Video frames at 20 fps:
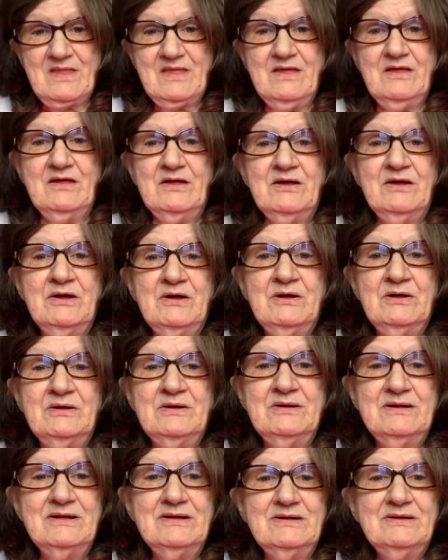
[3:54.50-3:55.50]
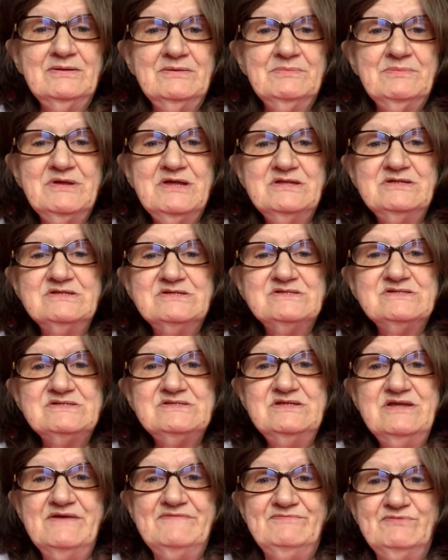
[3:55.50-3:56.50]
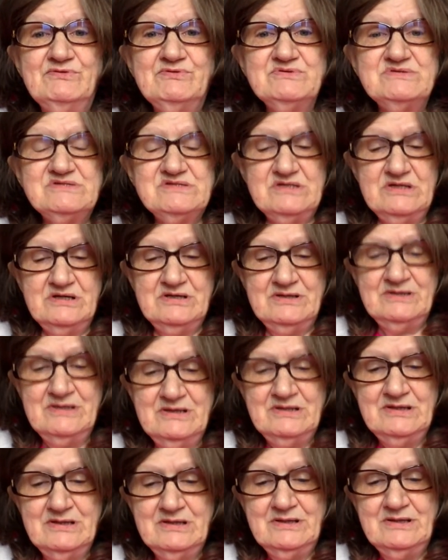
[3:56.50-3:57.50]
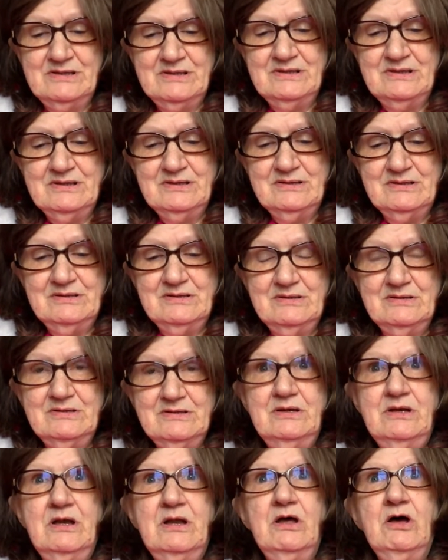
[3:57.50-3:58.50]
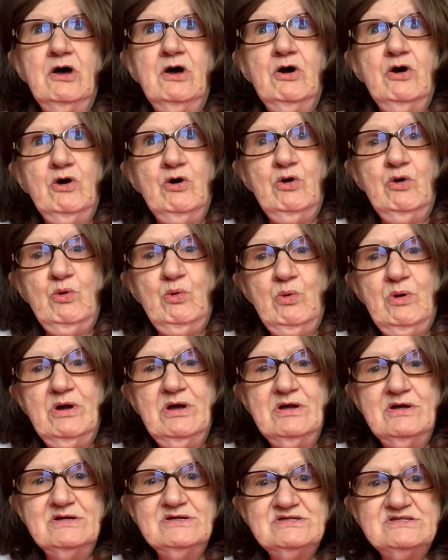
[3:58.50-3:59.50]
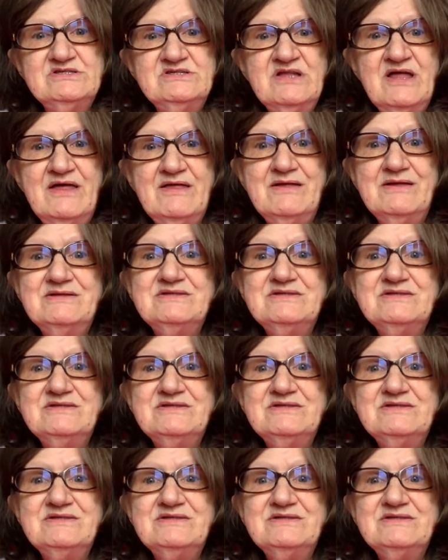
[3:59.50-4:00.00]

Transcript: Ah getting the sniffles. No, it's not.